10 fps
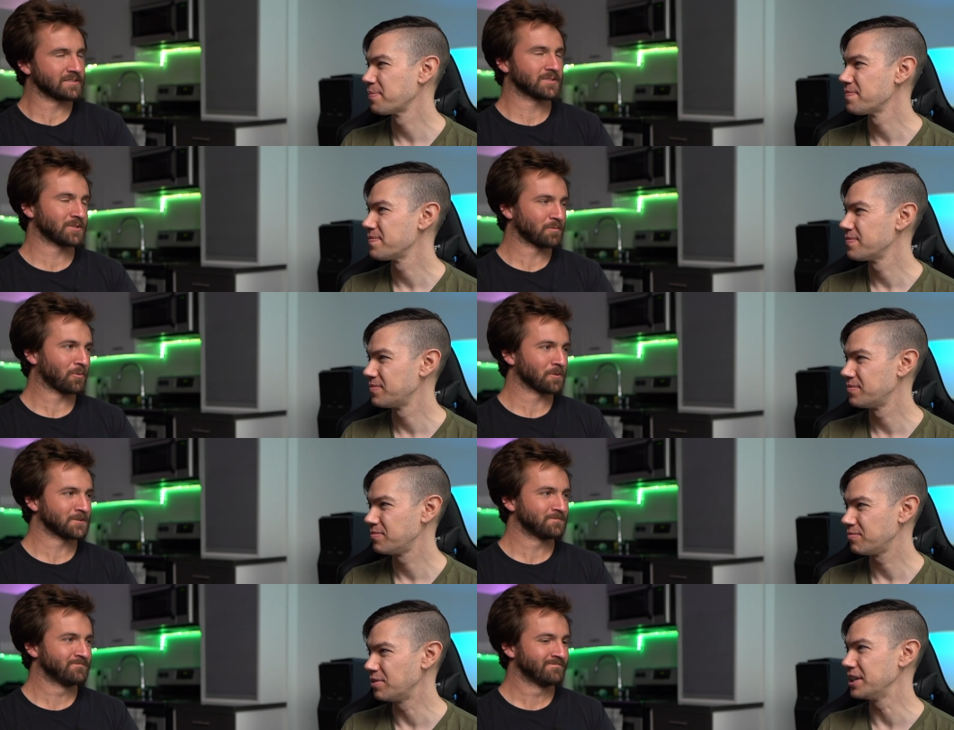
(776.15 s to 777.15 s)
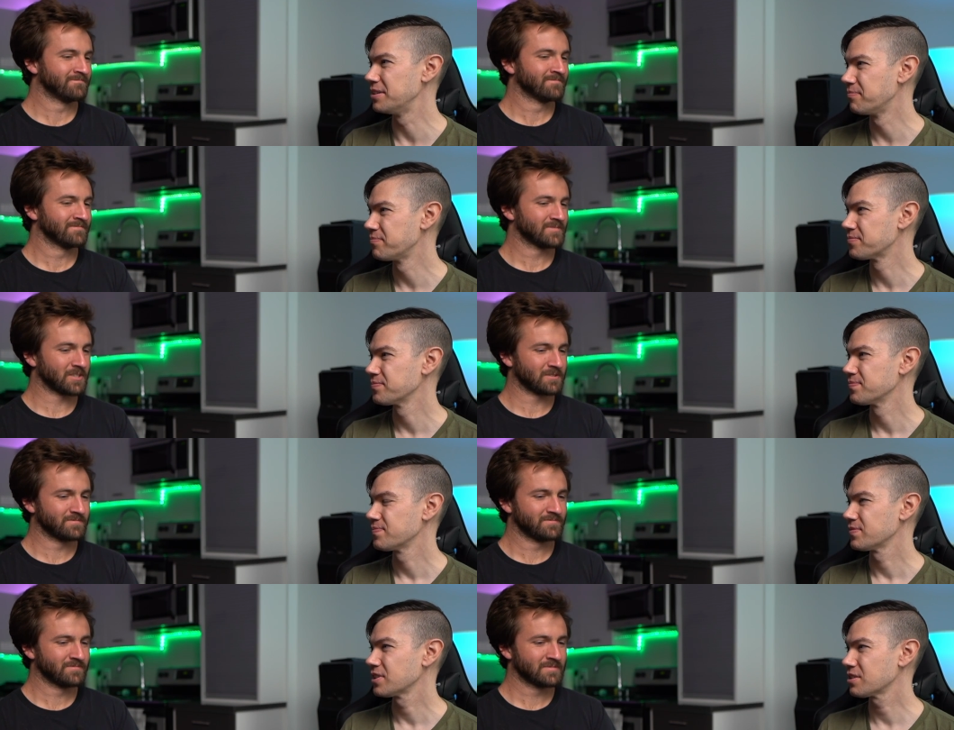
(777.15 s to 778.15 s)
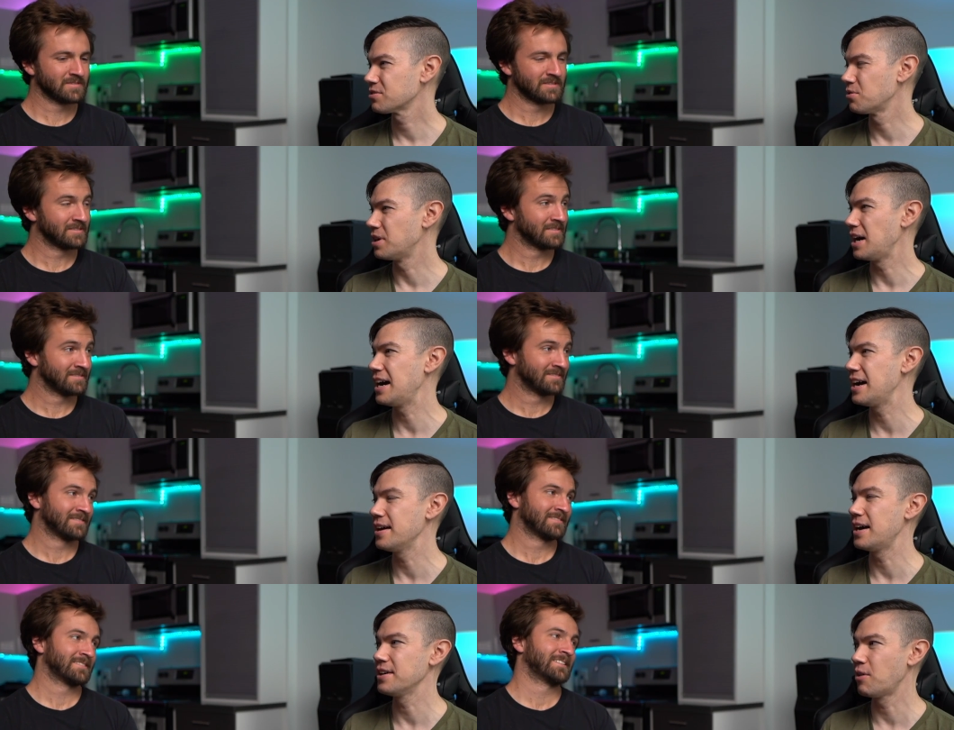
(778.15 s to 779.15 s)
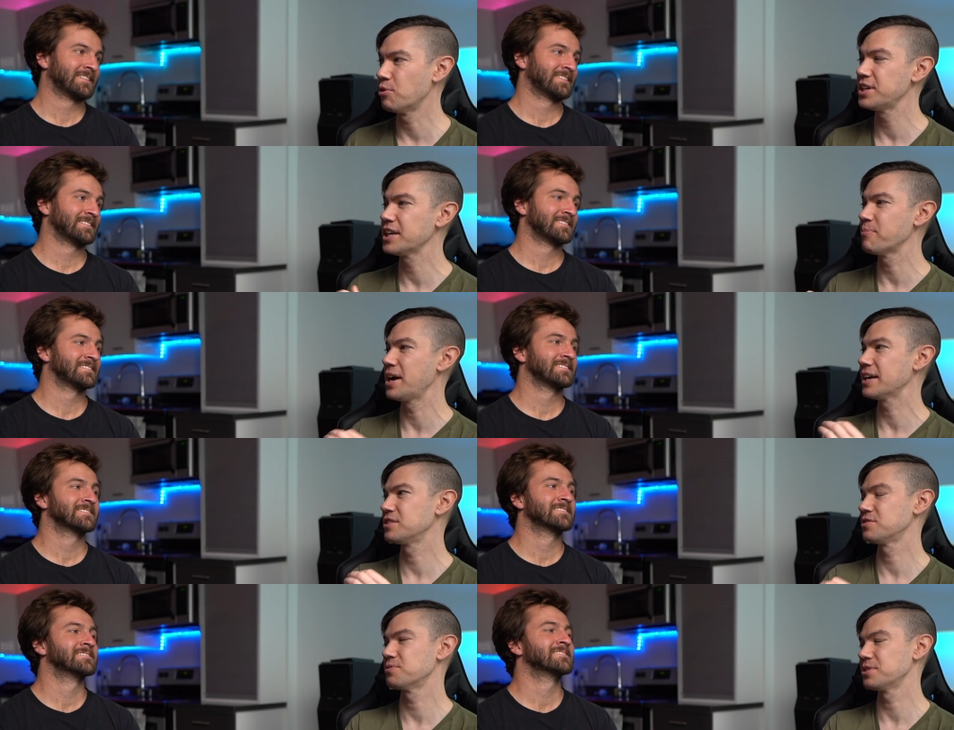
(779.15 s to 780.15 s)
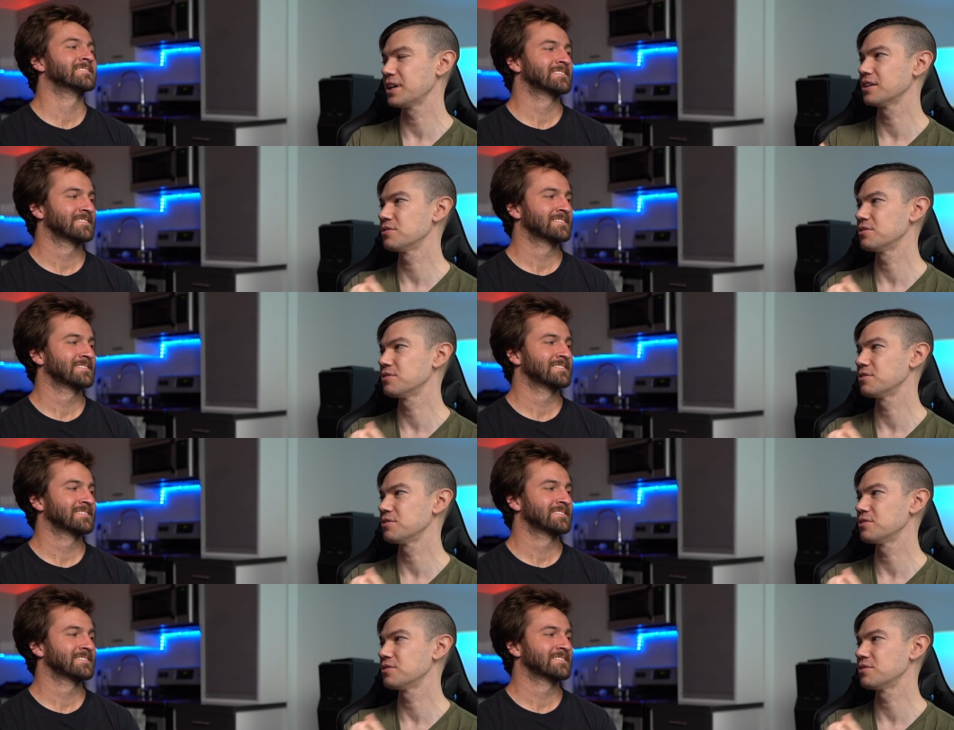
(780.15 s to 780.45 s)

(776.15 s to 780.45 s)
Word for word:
Speaker 1: is so important. Right. So so I, I want to take it back just for a second